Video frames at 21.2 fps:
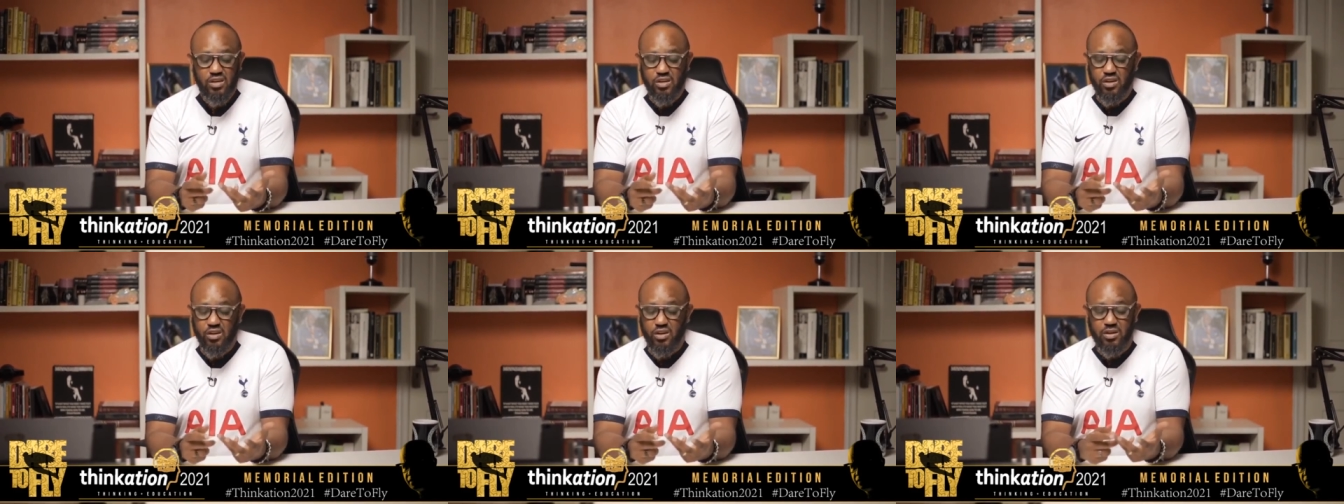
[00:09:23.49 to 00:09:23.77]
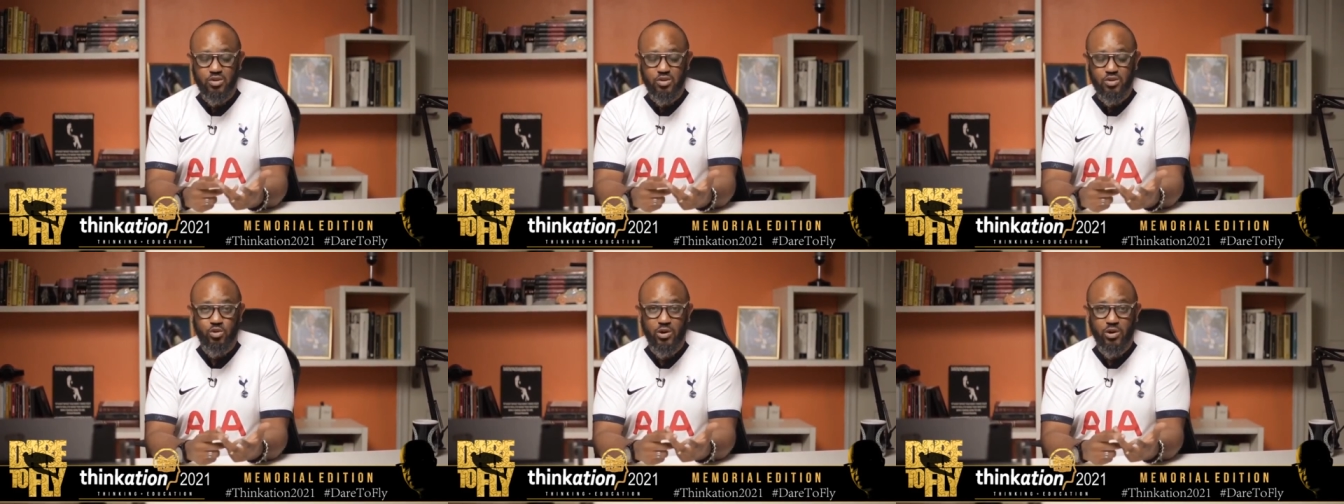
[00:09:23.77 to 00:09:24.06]
You're
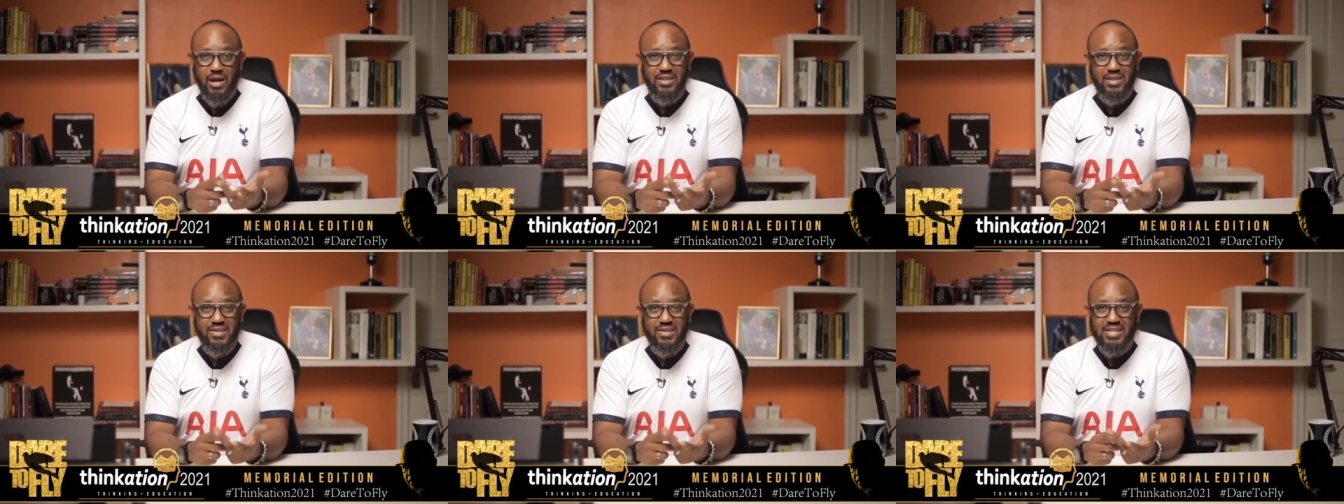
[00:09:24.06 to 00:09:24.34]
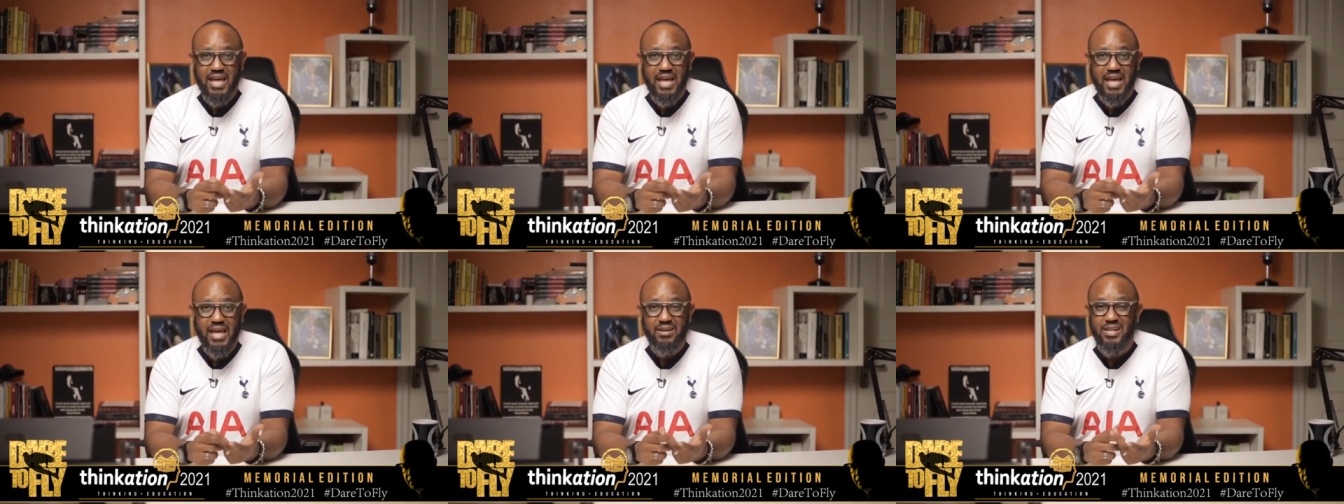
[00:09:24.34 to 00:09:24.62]
gonna try
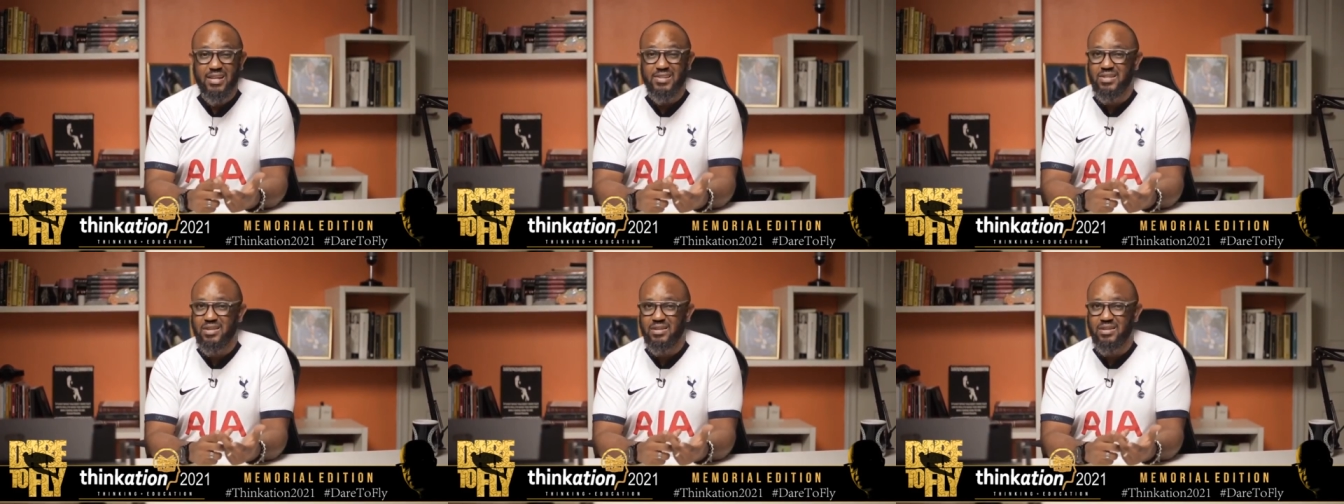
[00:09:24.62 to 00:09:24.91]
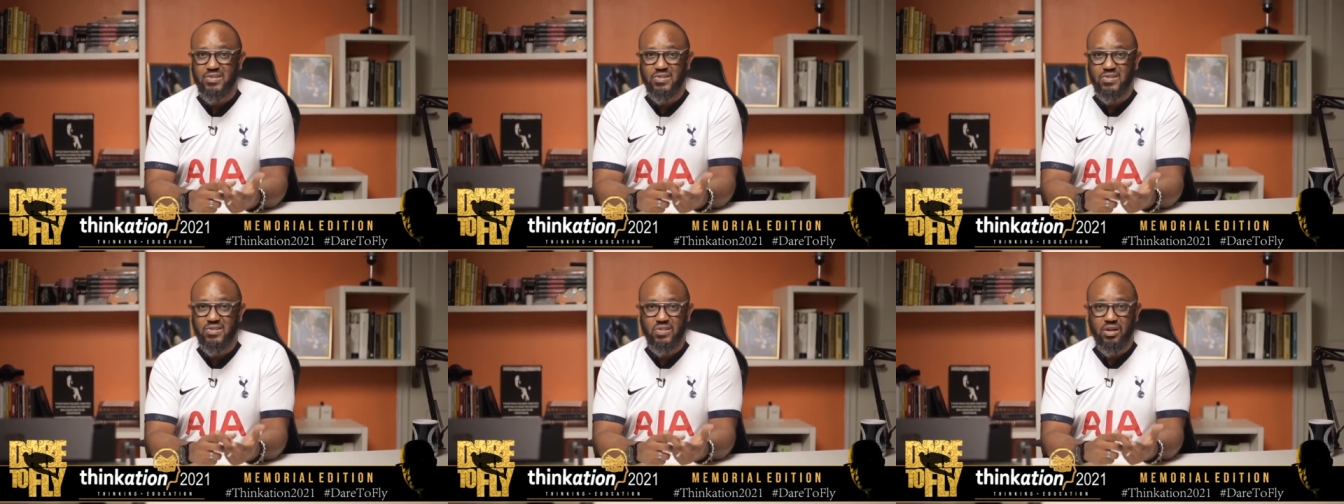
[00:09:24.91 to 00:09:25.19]
this ad. It's
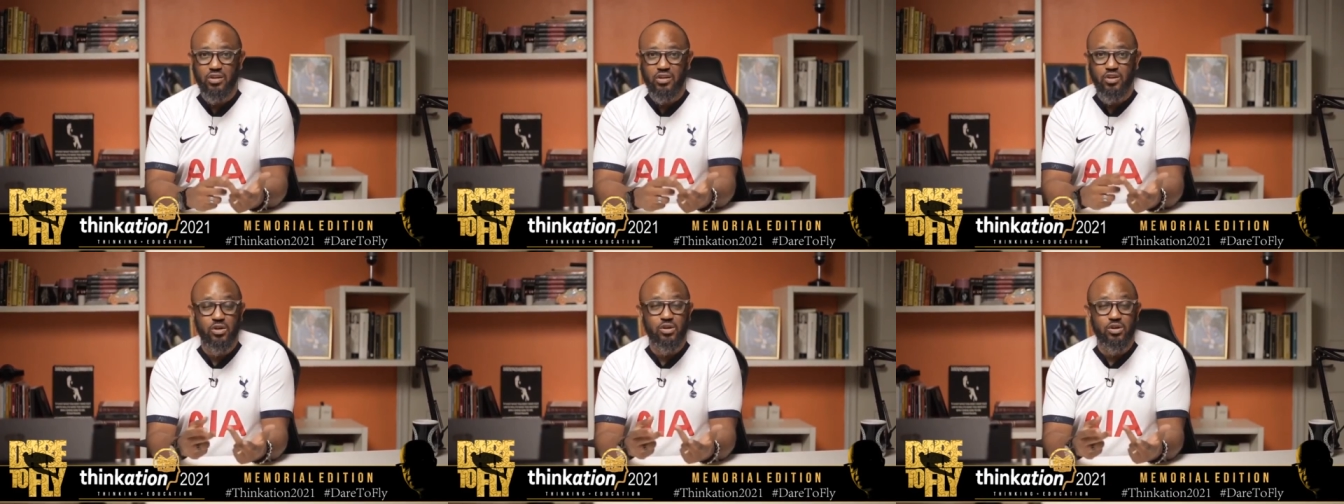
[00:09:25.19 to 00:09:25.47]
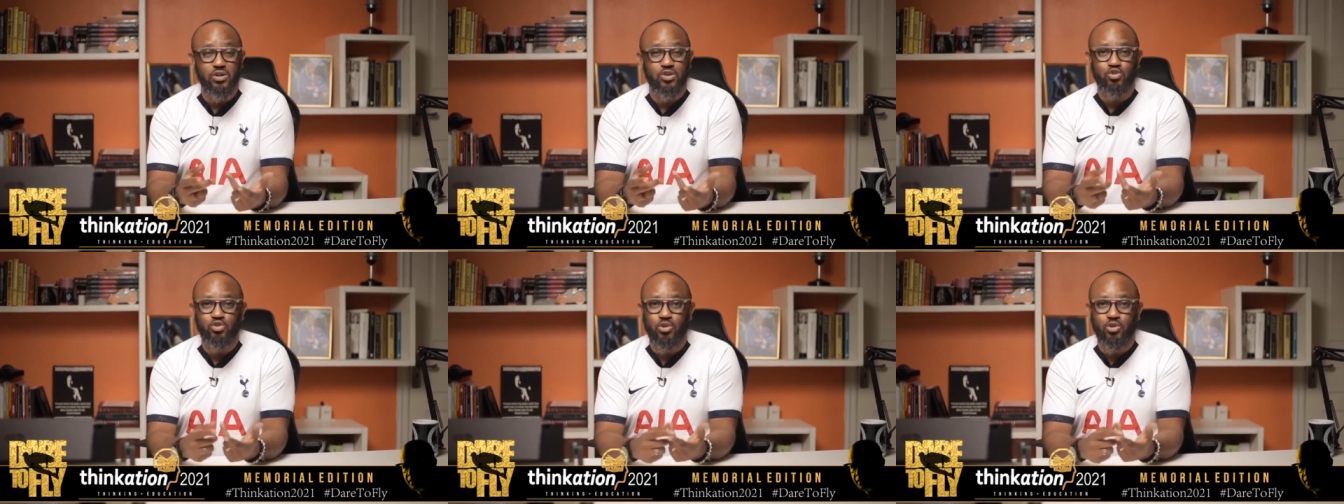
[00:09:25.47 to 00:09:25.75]
gonna suck. You're
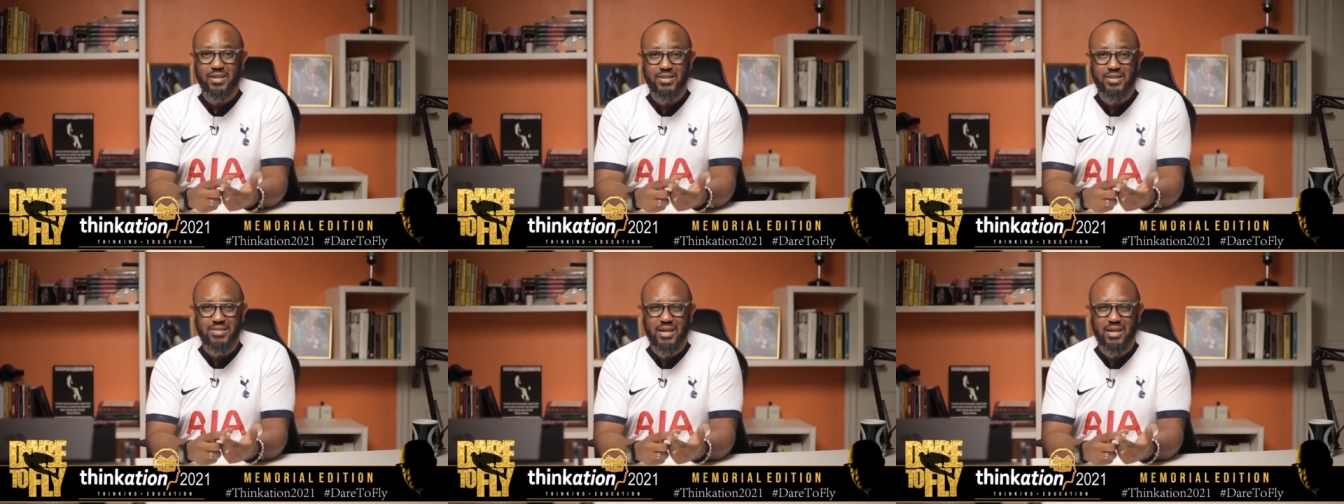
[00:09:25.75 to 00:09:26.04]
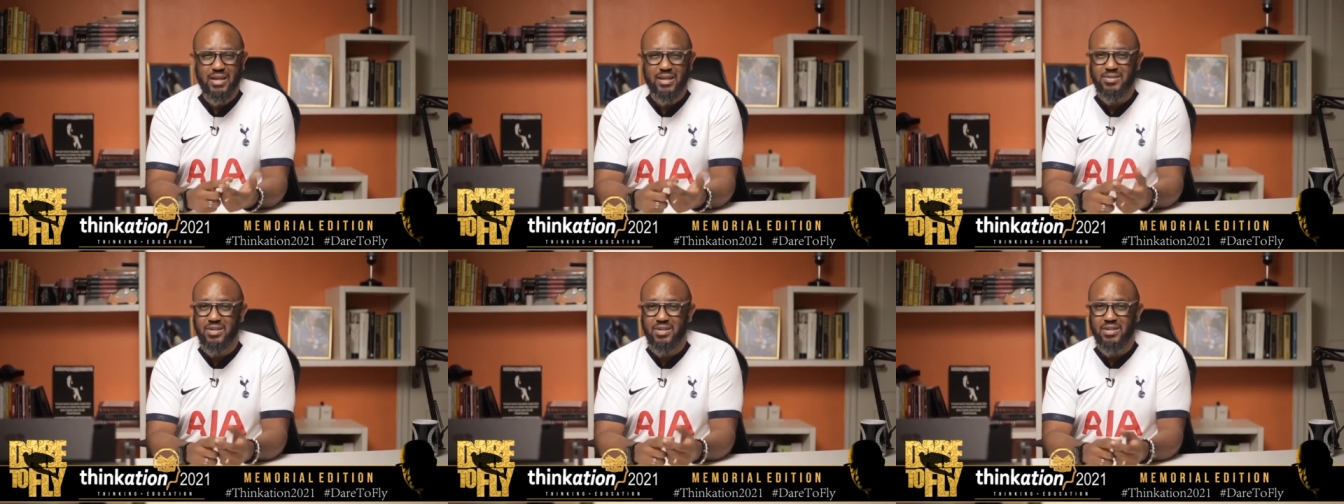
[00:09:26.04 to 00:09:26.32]
gonna try this
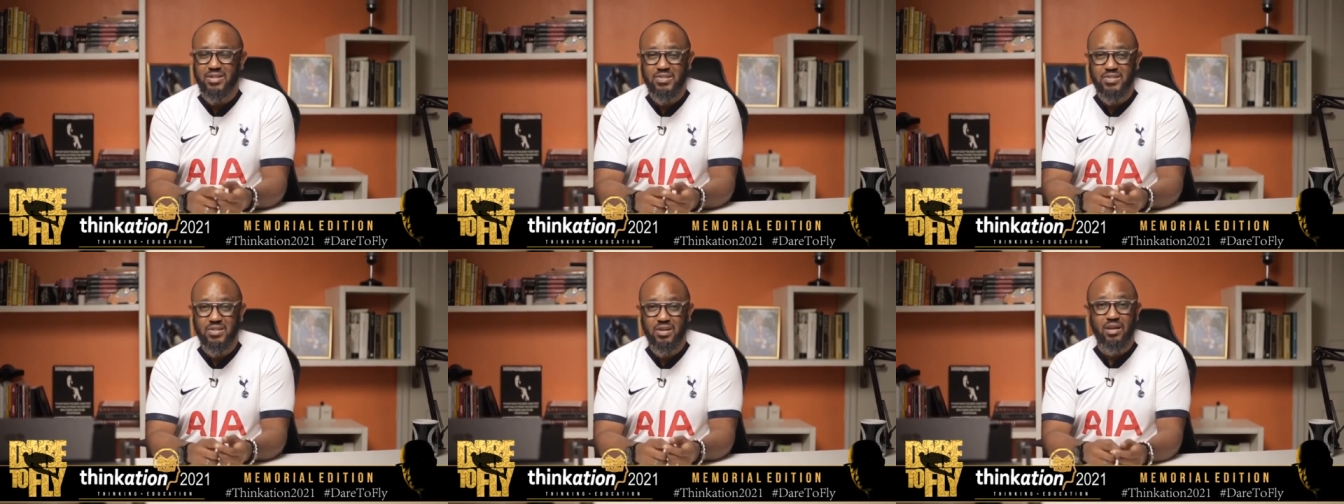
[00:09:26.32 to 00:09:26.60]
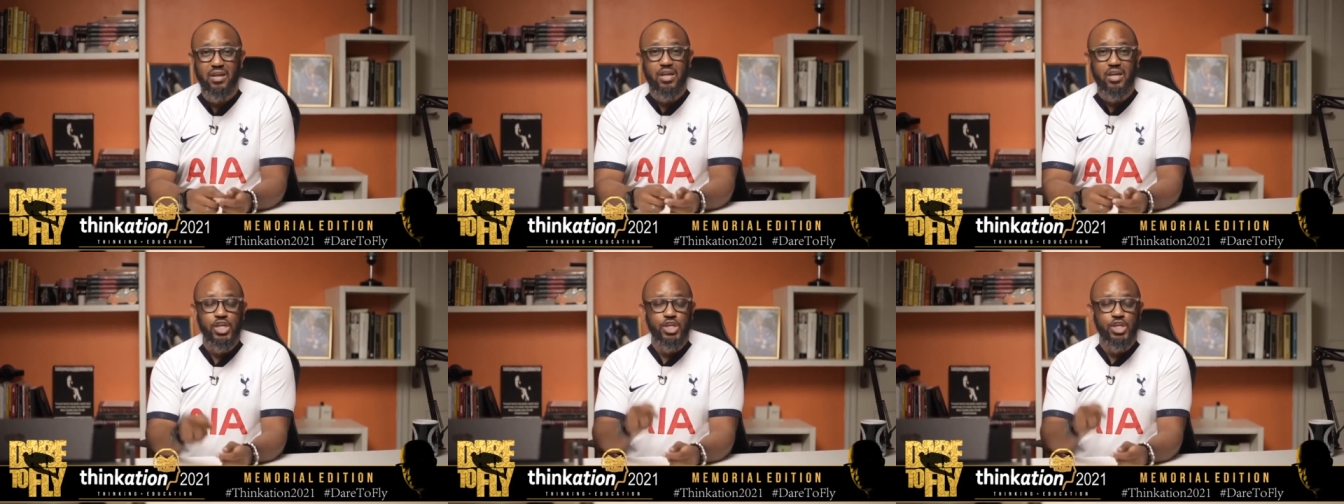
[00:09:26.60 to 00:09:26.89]
idea. It's gonna suck.